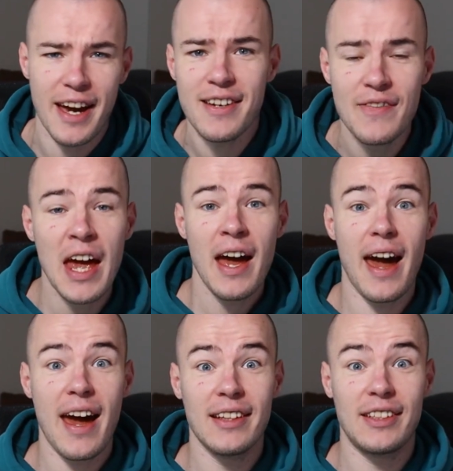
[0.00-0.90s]
day
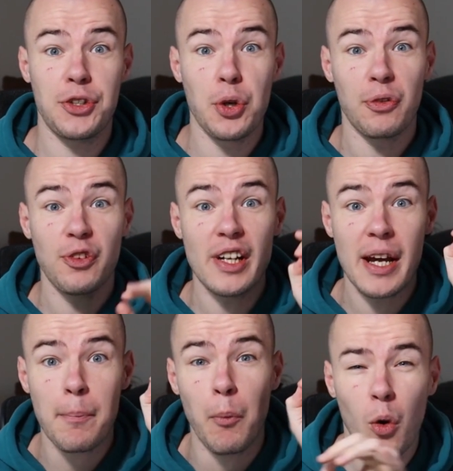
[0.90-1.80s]
and that you're
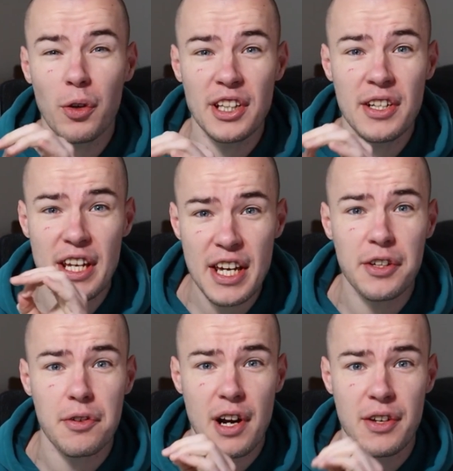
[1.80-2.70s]
feeling more than
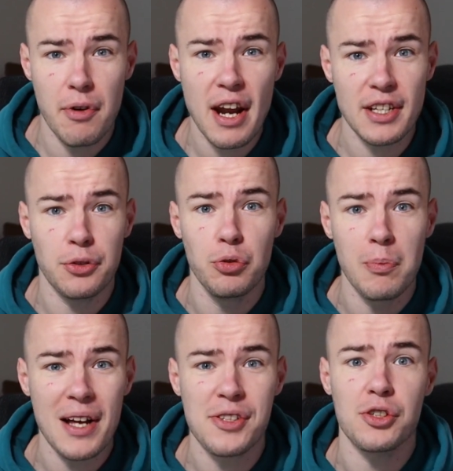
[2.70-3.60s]
eager and ready to
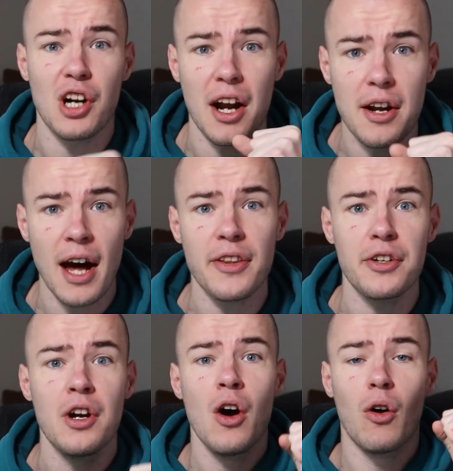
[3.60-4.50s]
master
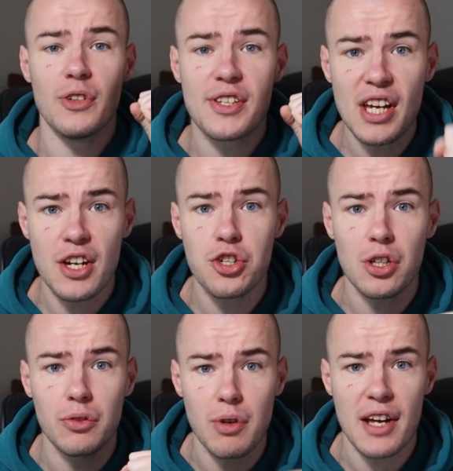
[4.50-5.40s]
another of
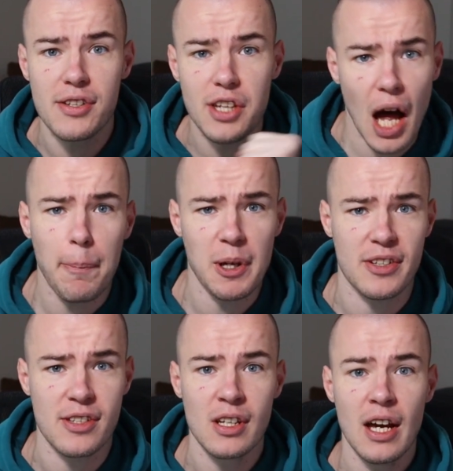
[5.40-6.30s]
essential Rust
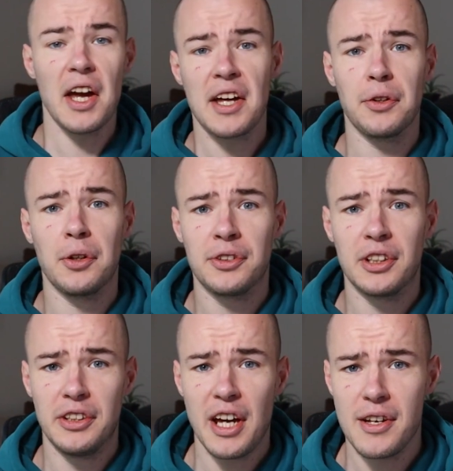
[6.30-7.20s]
topics. And on
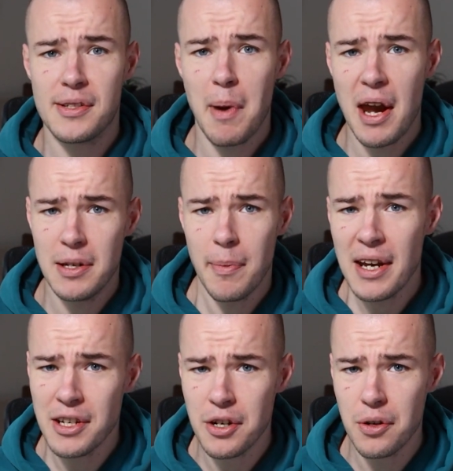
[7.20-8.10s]
today's main
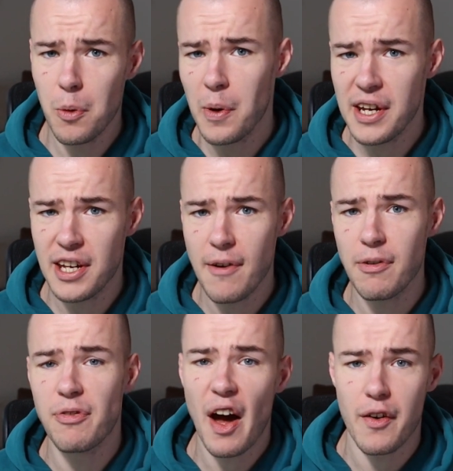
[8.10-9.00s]
menu we
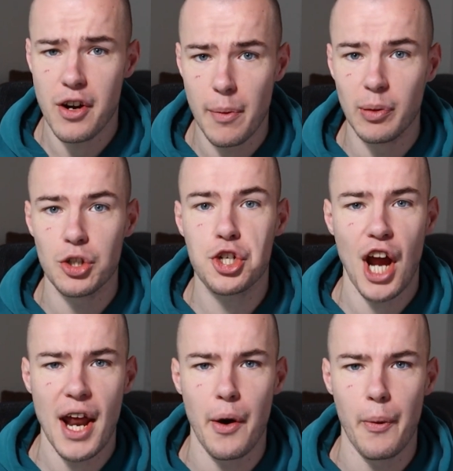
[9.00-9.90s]
have a variable
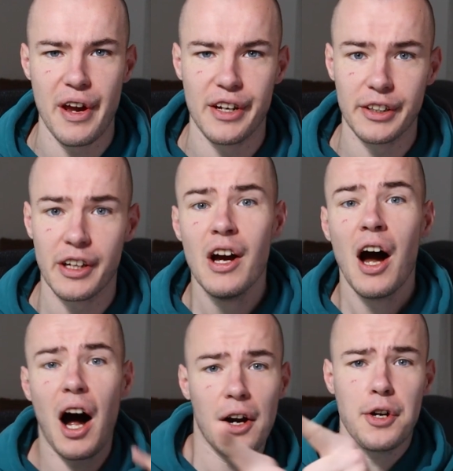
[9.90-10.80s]
shadowing.
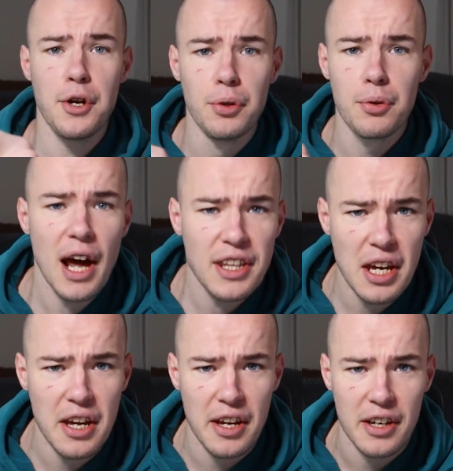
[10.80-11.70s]
Are you
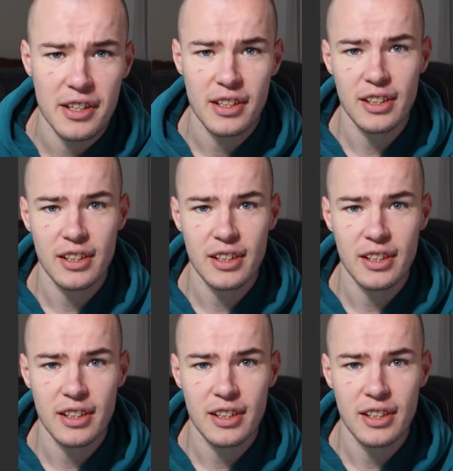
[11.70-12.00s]
ready?